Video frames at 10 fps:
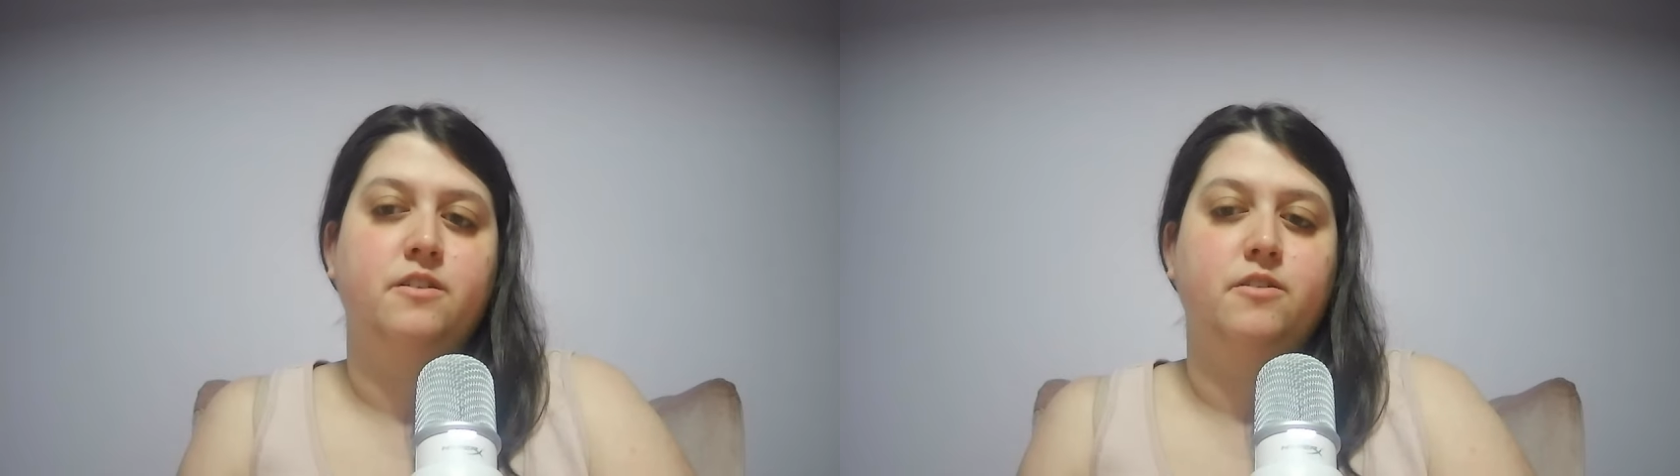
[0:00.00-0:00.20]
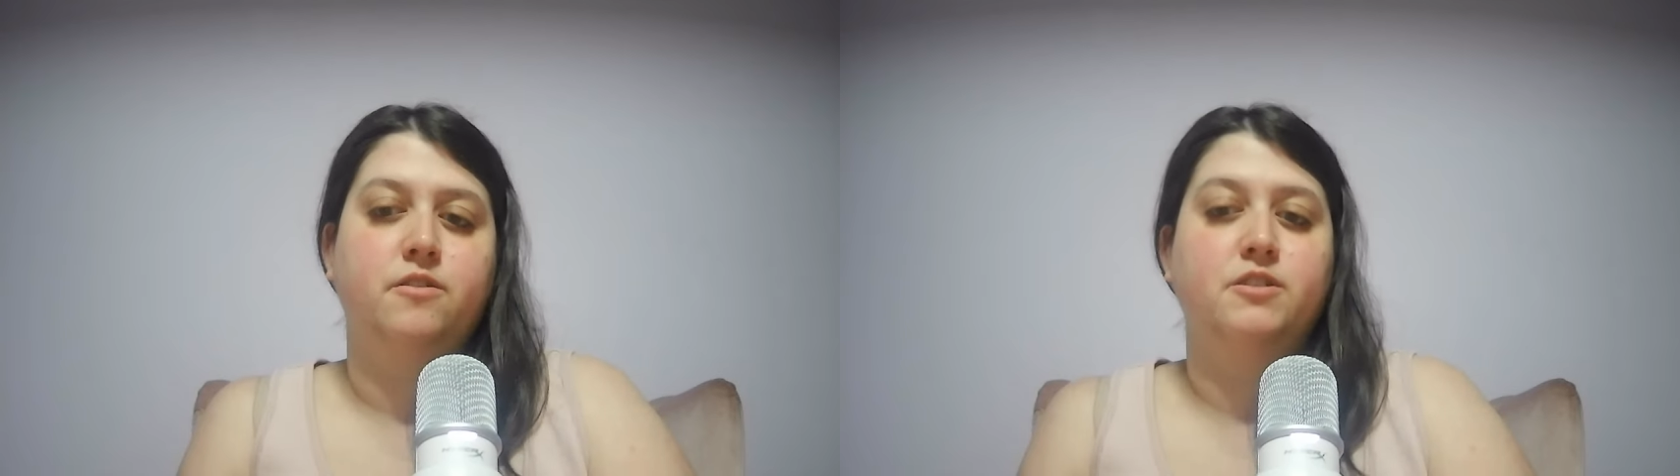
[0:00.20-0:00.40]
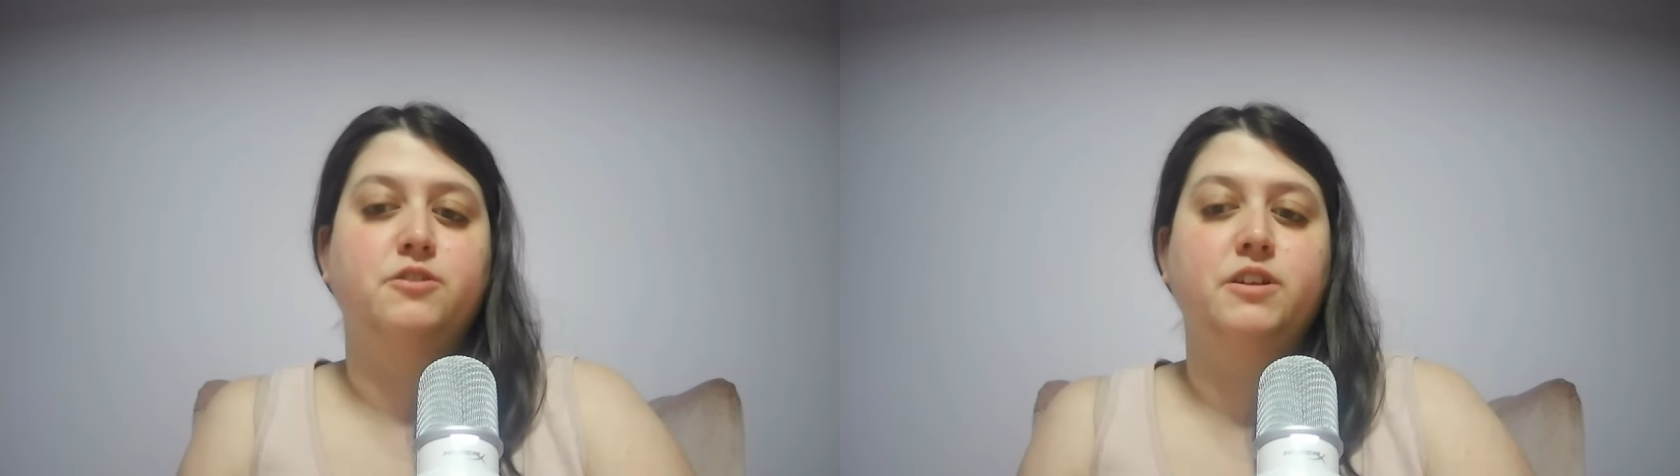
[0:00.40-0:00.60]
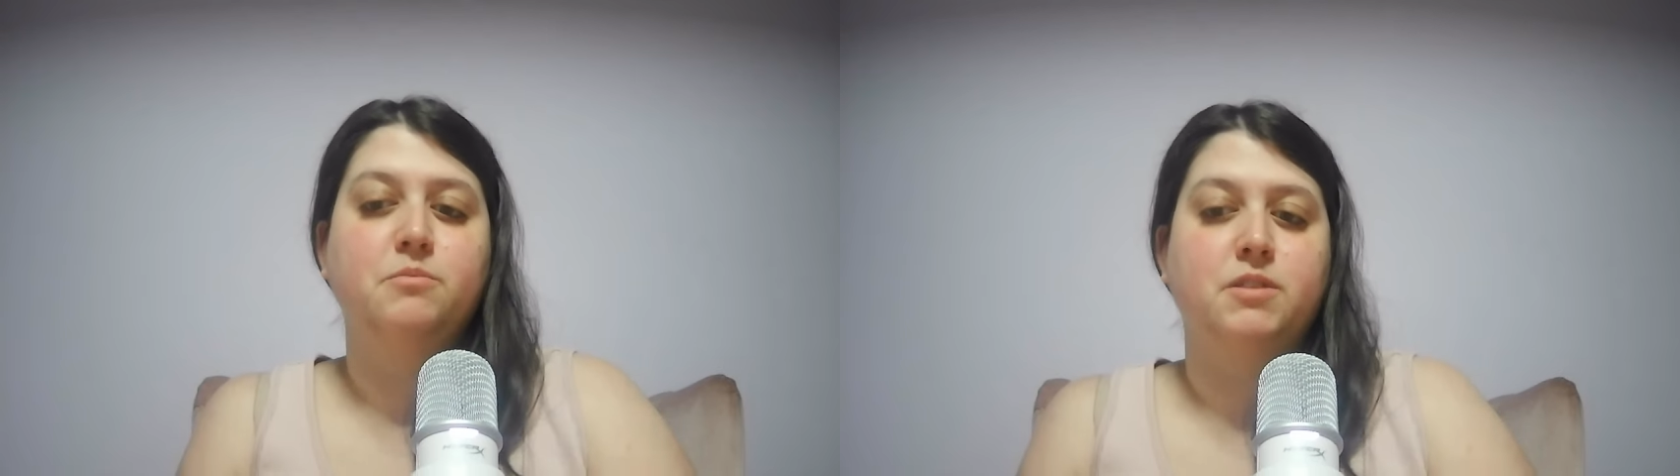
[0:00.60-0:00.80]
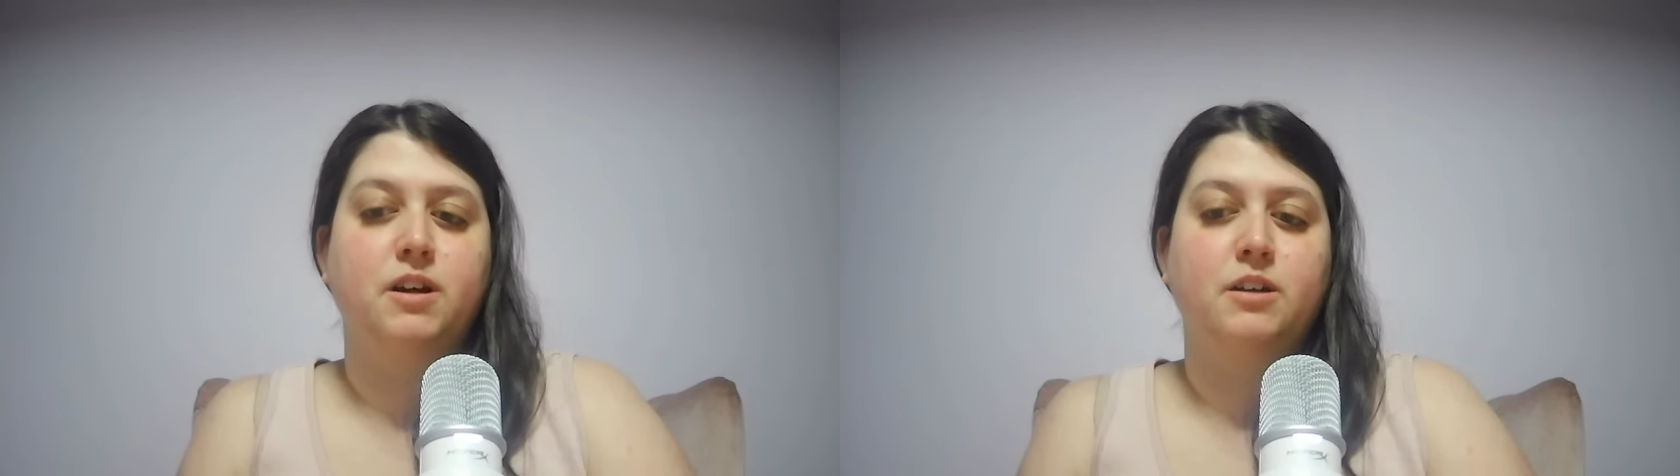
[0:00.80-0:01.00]
or
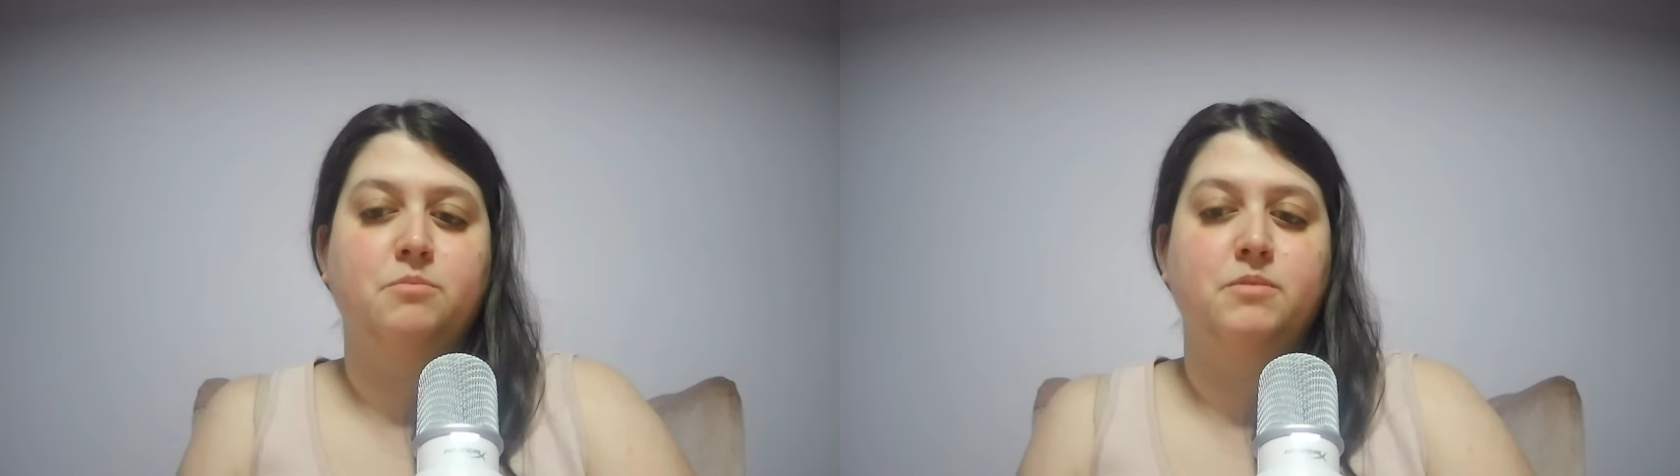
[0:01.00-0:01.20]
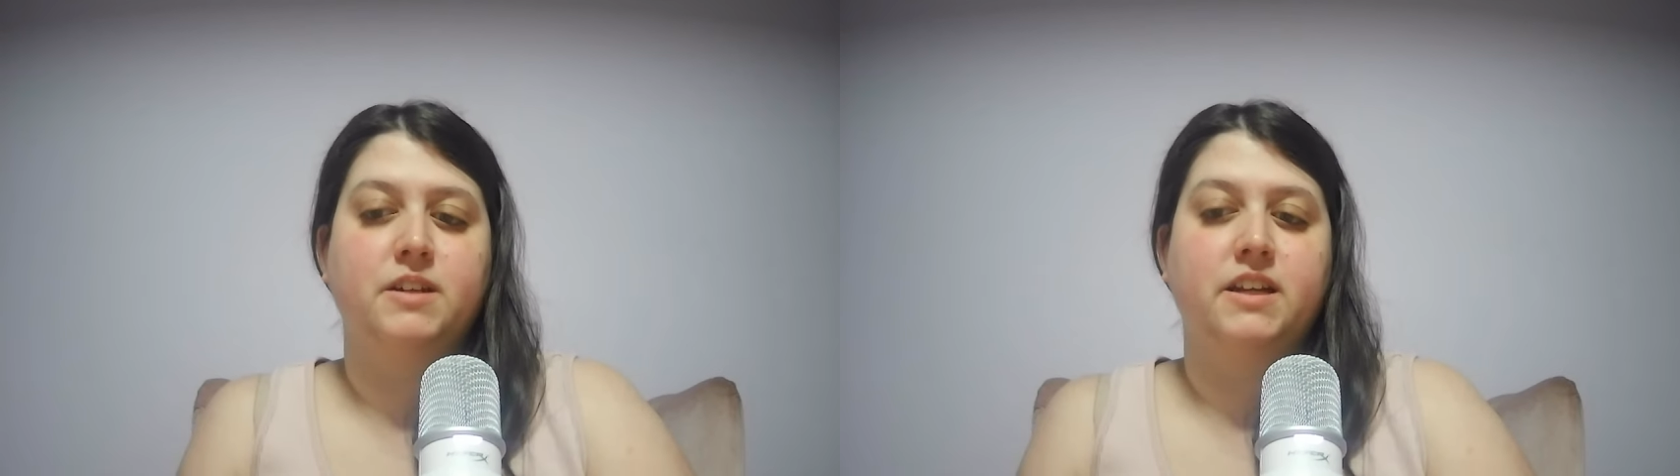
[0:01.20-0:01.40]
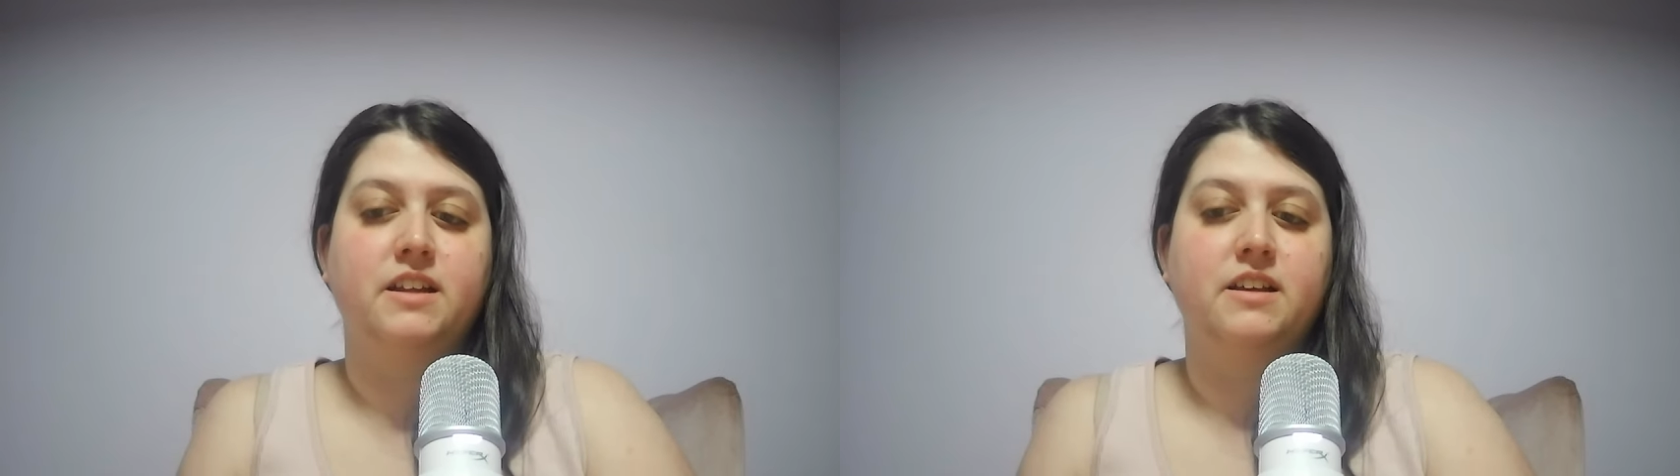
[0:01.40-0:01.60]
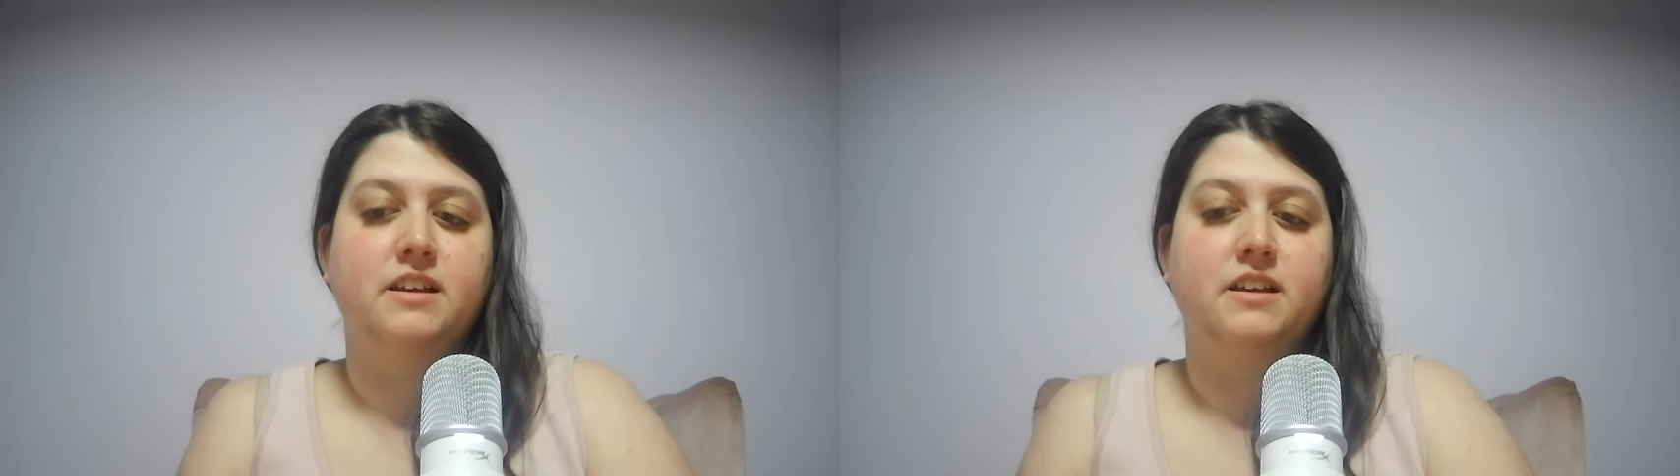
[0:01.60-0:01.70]
dream dog breed?